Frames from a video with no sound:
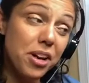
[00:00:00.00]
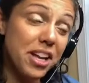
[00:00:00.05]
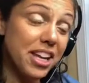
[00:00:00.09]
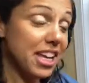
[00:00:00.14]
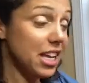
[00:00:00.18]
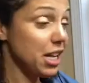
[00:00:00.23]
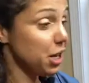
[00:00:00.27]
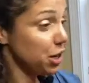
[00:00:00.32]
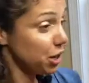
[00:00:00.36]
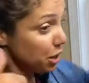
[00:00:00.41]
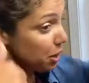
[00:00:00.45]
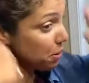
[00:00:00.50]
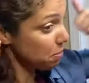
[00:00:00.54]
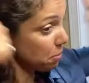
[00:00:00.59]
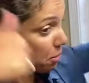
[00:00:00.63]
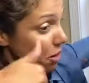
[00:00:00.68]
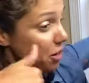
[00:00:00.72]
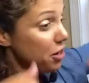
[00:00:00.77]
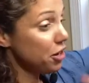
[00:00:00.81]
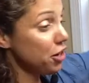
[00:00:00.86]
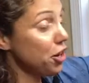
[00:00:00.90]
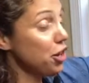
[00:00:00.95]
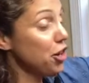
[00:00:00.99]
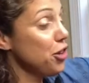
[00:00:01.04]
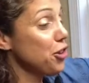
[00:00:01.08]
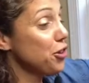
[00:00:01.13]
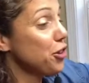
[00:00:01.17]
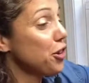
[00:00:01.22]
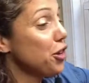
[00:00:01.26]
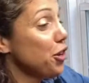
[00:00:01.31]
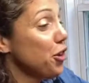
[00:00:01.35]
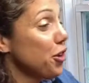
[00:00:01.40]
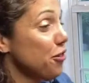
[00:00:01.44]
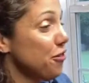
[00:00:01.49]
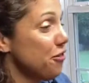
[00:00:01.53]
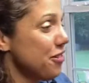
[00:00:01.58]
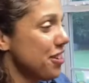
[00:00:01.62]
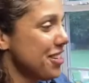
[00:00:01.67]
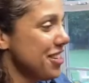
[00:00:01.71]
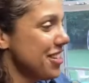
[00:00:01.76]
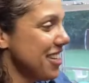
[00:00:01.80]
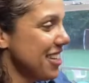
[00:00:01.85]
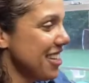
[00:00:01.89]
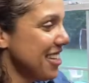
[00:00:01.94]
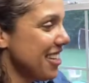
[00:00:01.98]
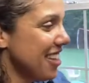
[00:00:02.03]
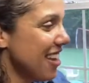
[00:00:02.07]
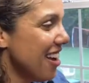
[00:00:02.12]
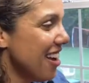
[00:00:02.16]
get a good mark, you can go fishing.